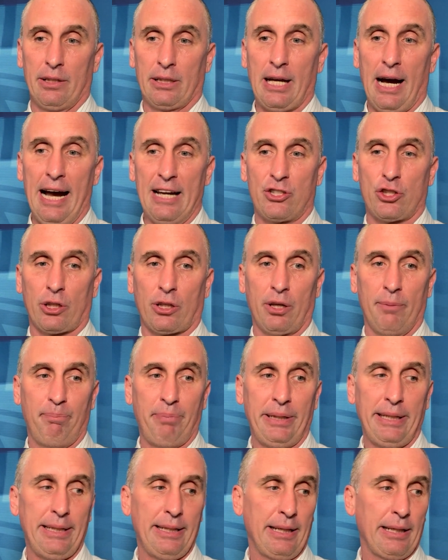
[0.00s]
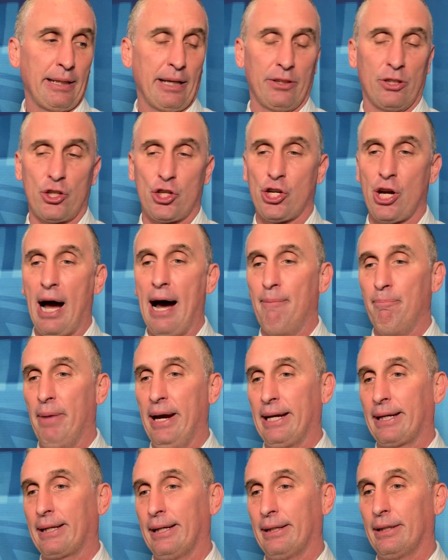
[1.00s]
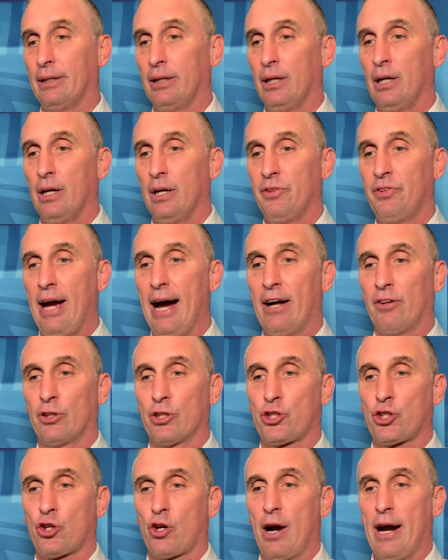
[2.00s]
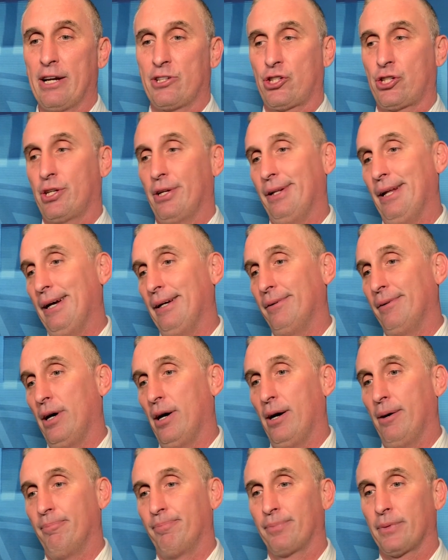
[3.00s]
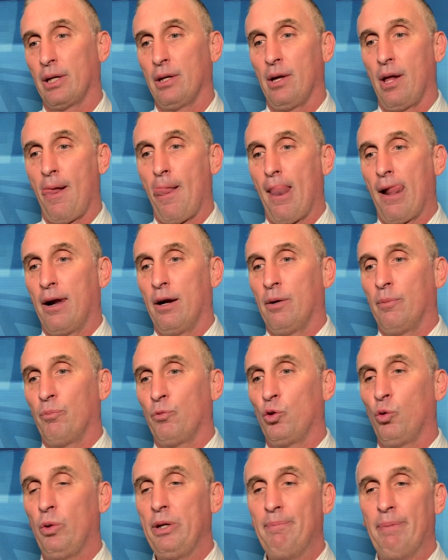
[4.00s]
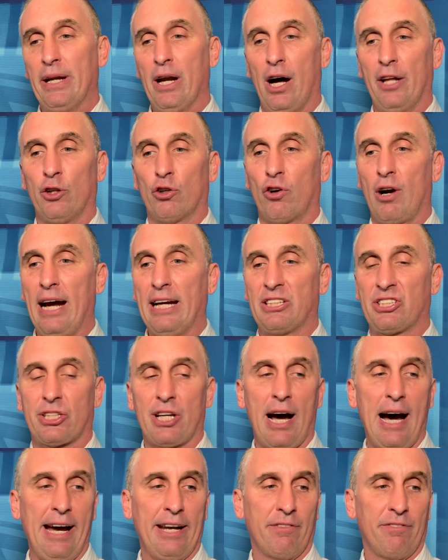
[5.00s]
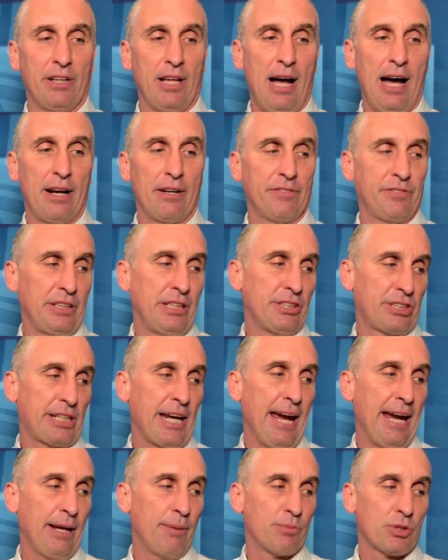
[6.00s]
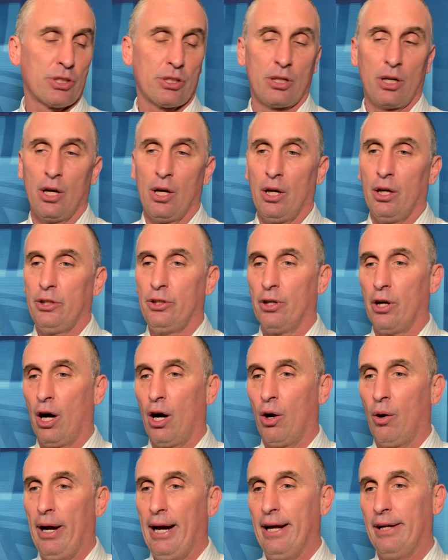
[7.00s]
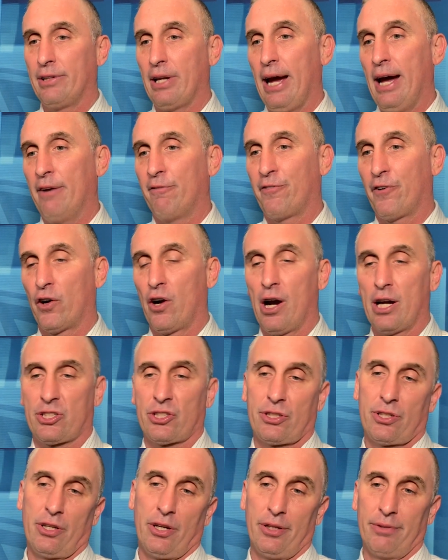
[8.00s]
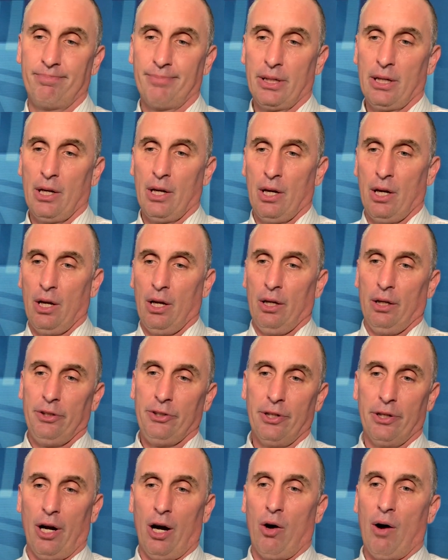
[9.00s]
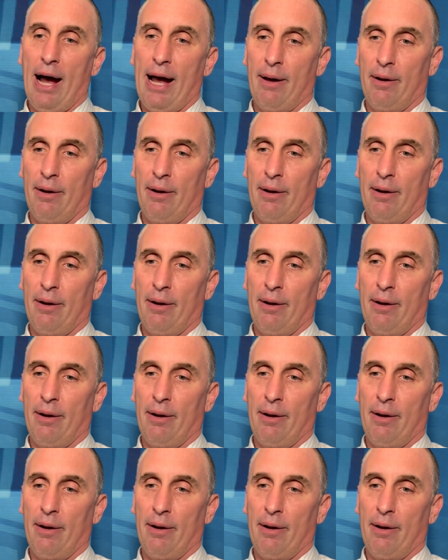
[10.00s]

guys are competing and shot making down the stretch, and then. Uh, we've been on the right side of a lot of these games, you know, and, and for us to, you know,